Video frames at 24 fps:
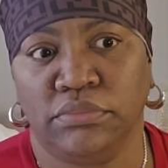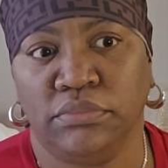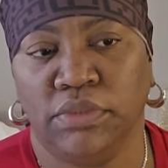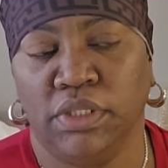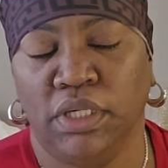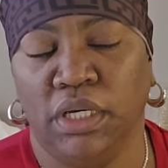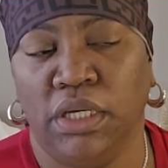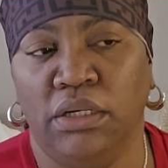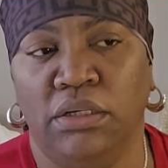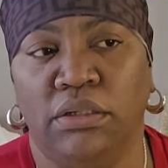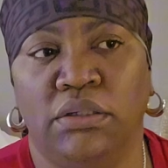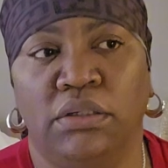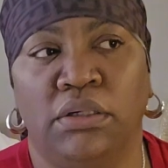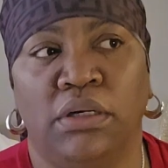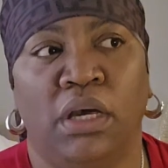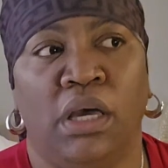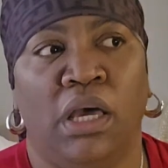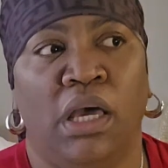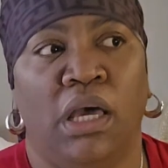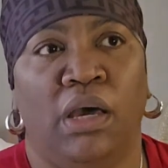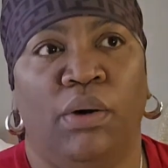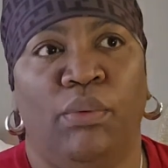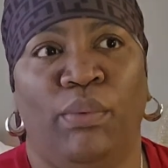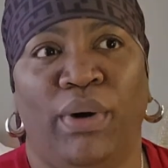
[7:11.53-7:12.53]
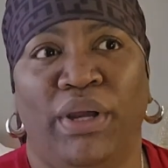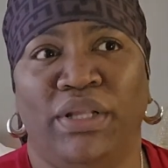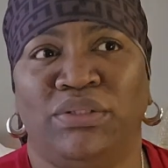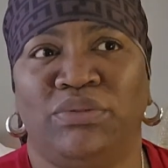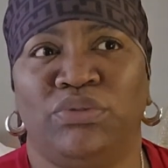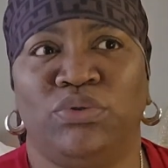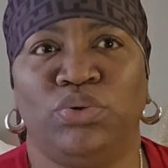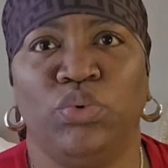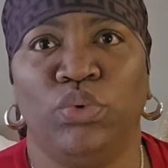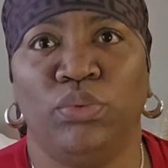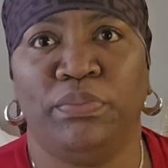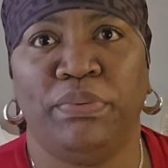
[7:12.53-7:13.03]
When
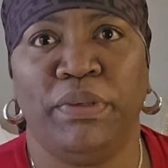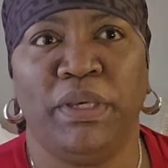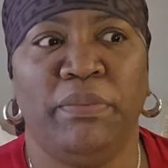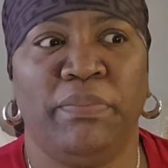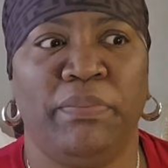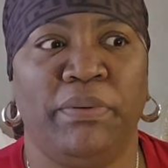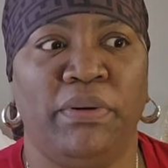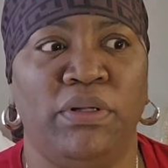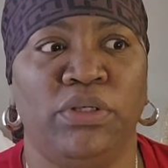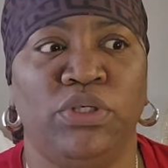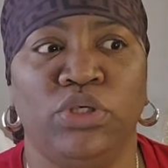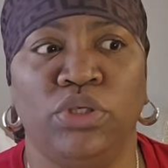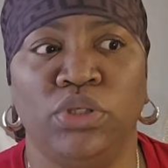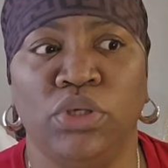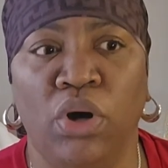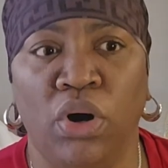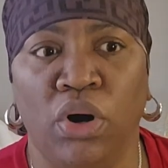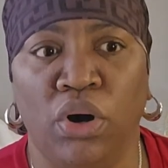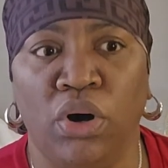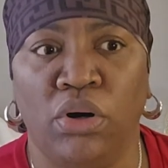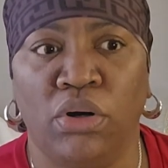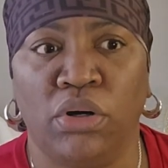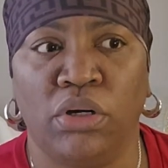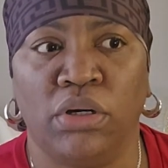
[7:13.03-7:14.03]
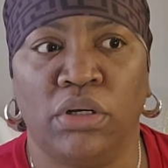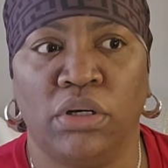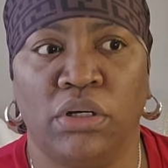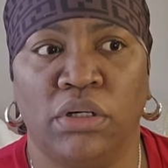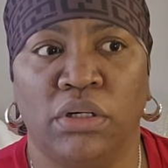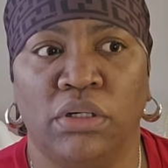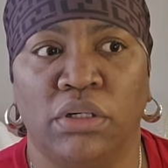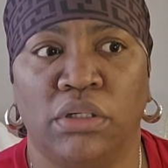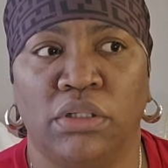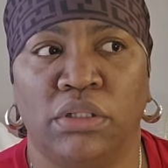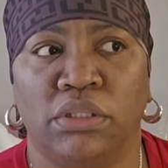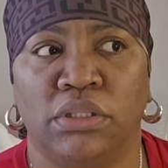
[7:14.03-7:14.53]
two people young,
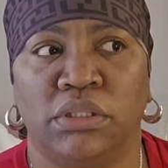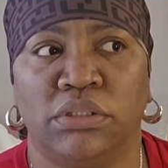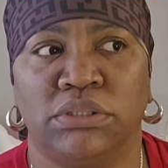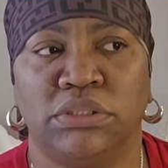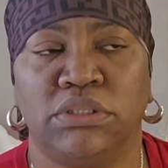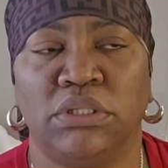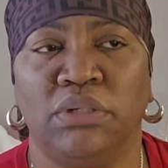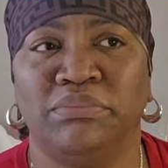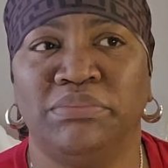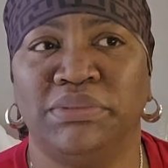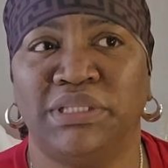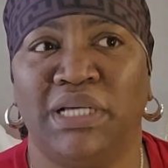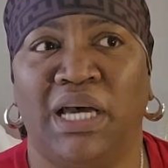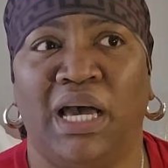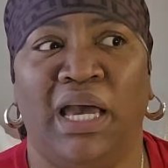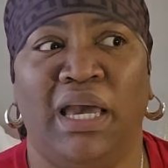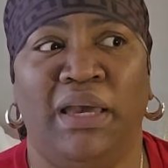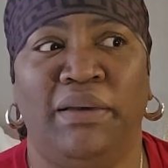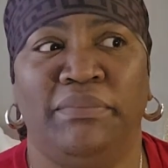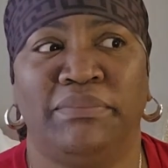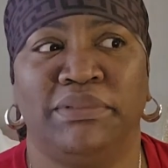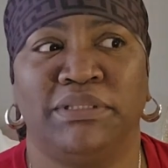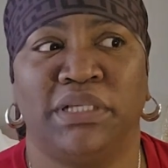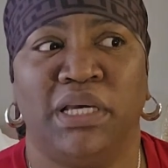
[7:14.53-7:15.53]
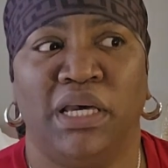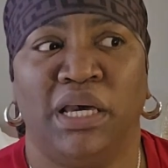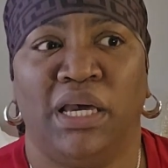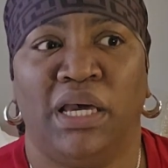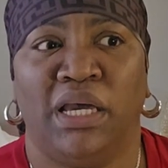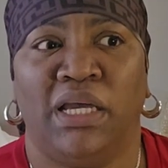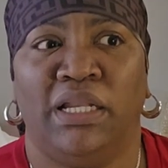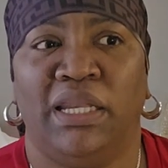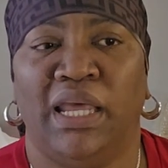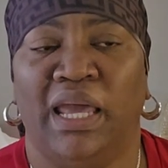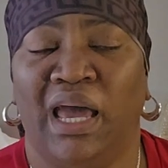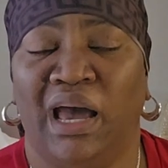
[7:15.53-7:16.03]
sometimes
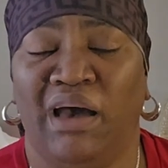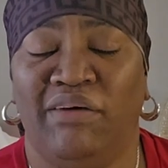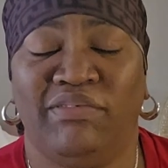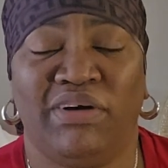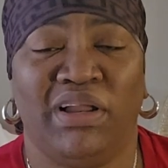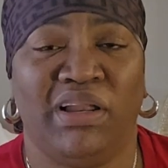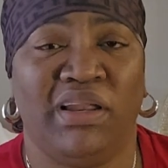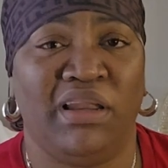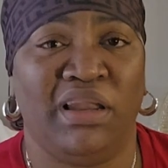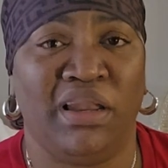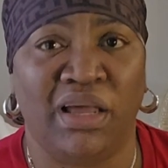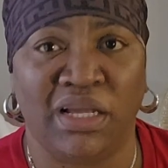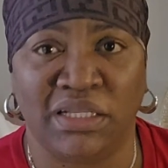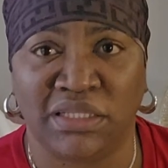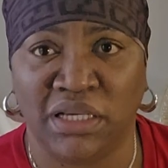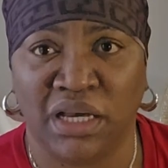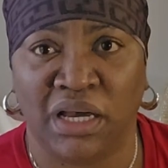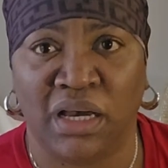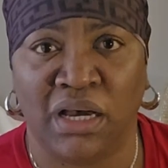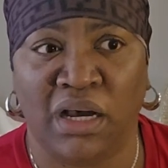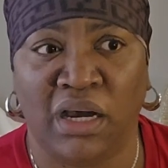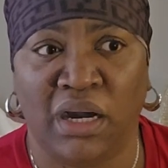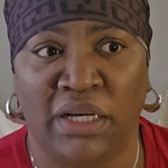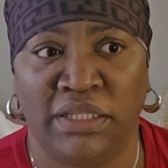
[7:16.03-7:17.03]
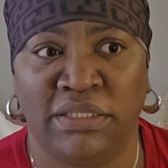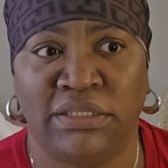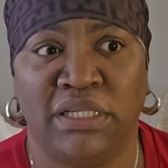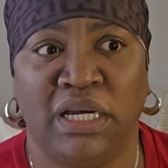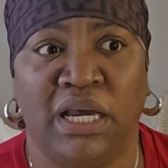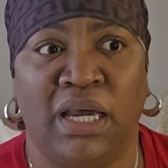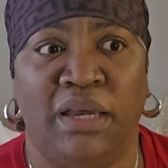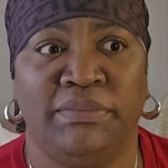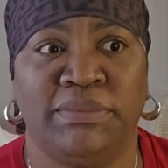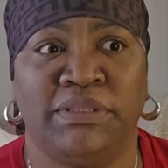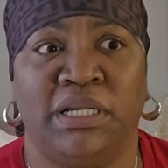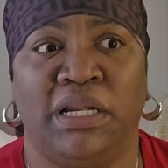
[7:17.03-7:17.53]
they have a lot of hard
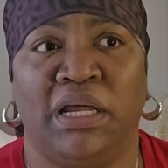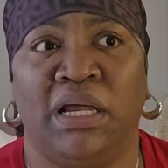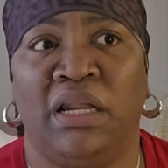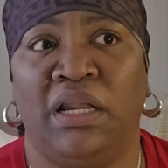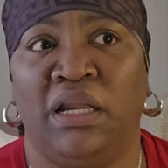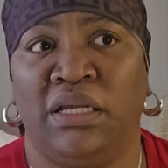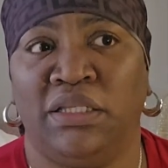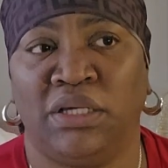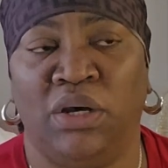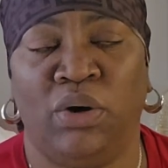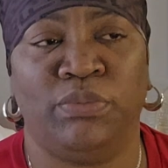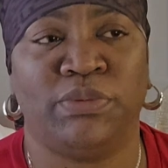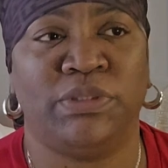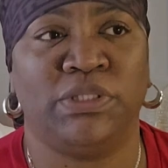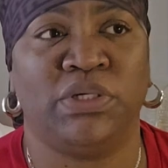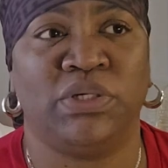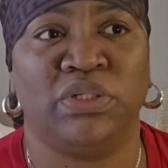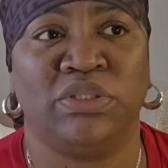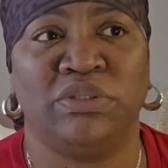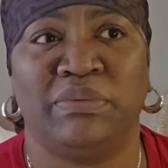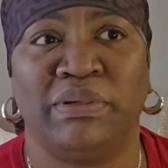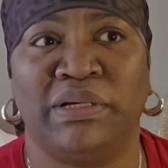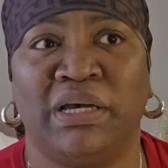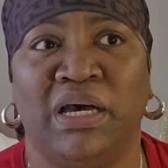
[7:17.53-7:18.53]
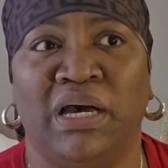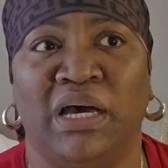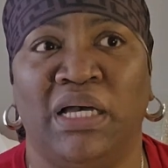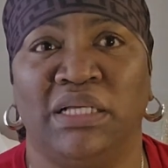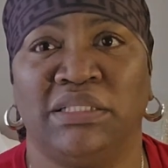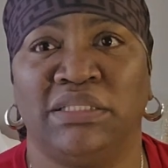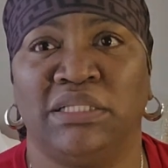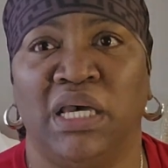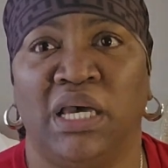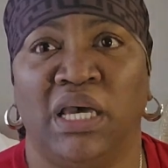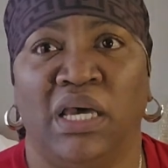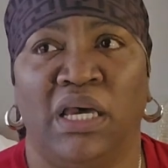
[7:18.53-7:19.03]
times and a lot of obstacles
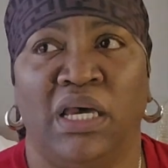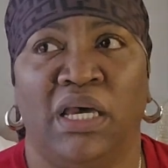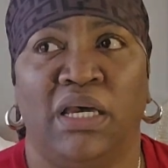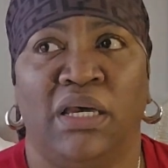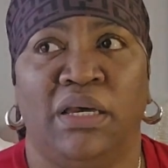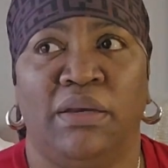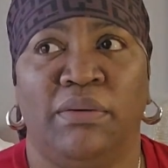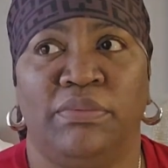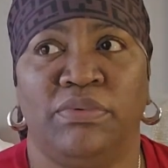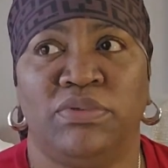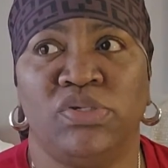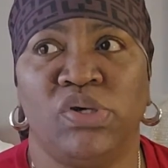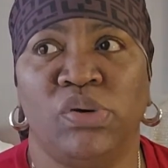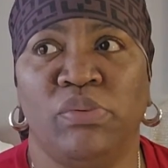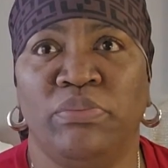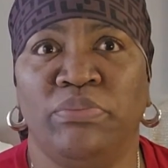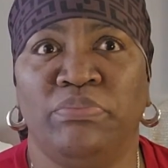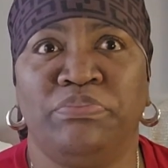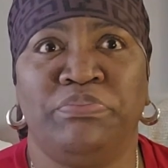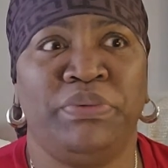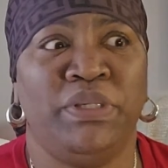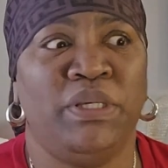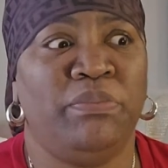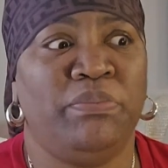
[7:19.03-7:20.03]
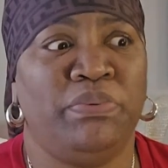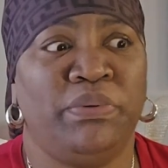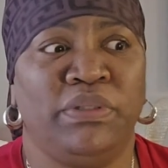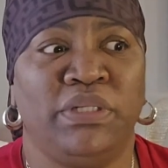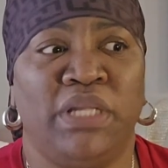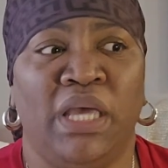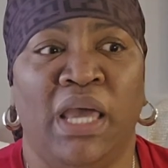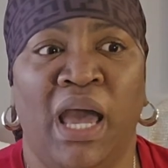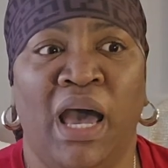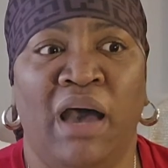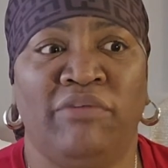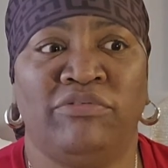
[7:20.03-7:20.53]
because some people
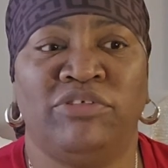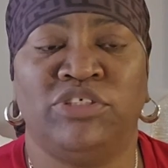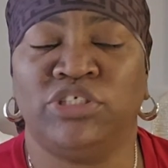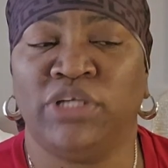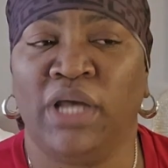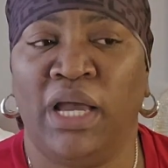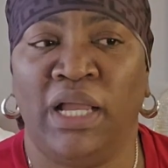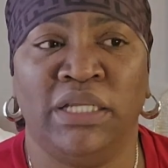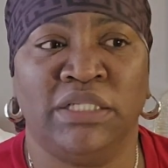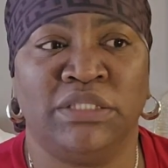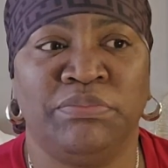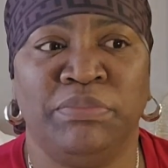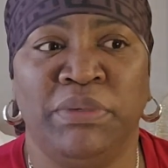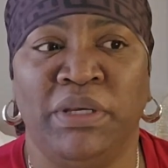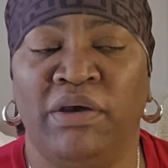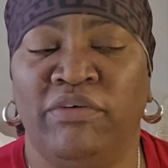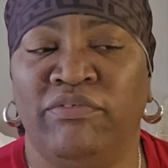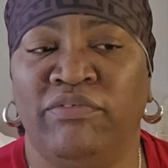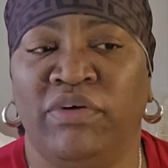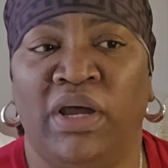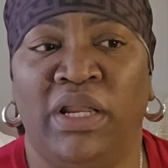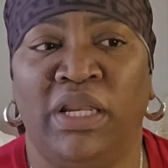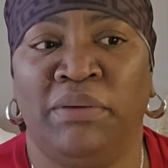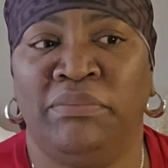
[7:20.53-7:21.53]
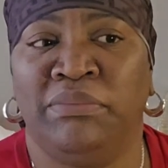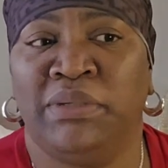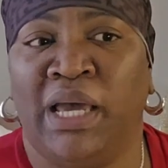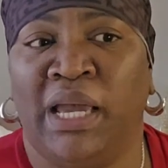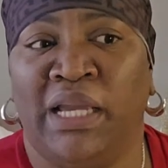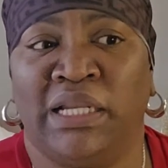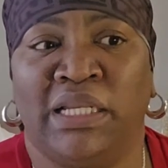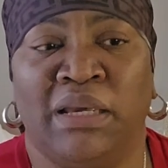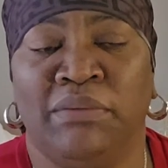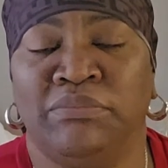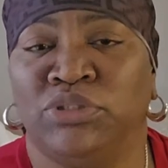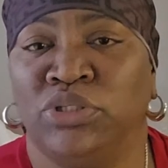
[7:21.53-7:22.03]
they have childish behavior and them
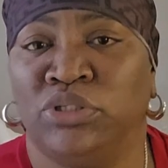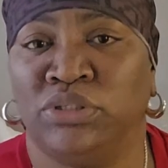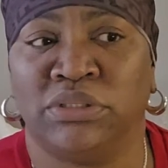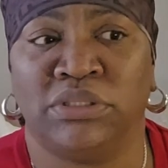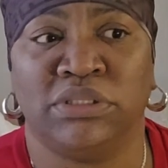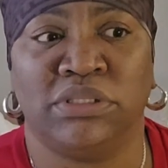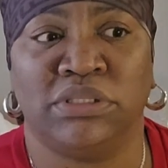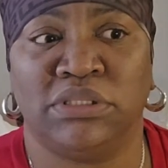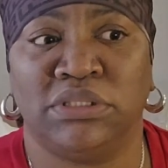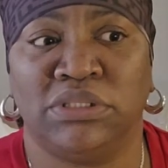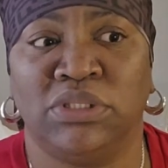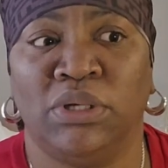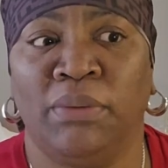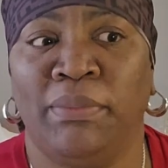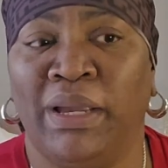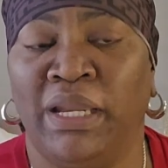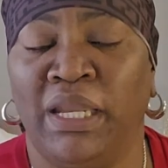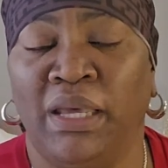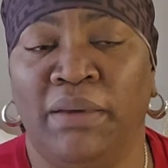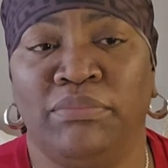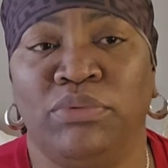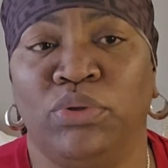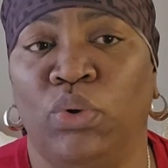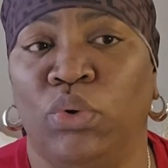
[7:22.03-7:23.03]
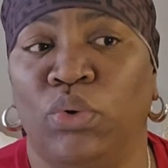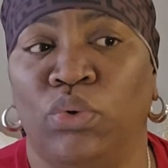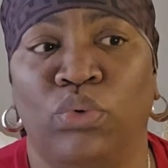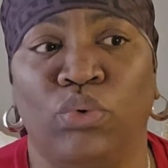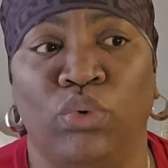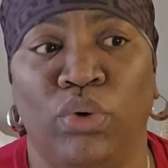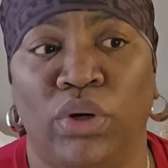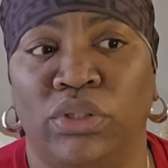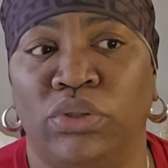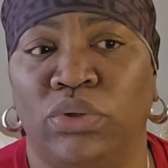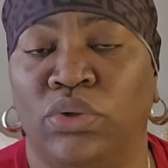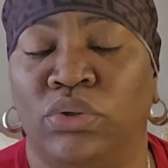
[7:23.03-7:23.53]
like them just some of them don't
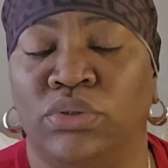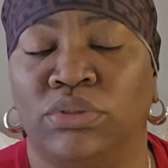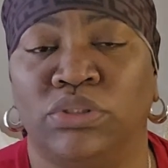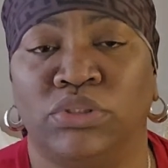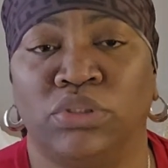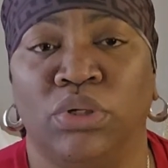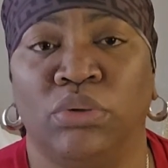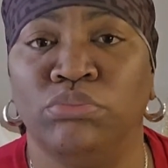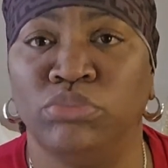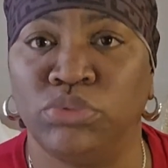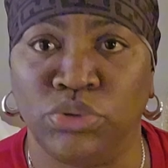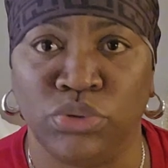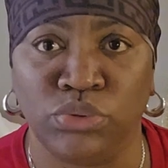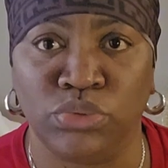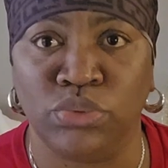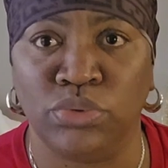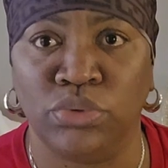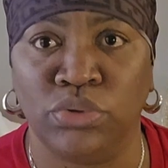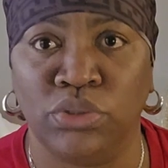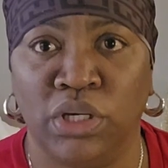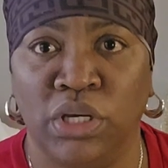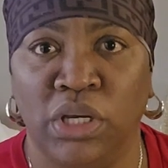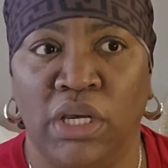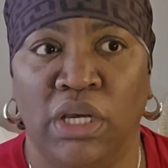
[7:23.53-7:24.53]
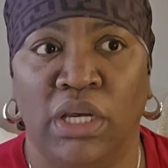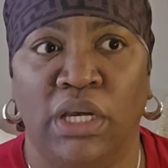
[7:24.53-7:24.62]
grow it out, some do.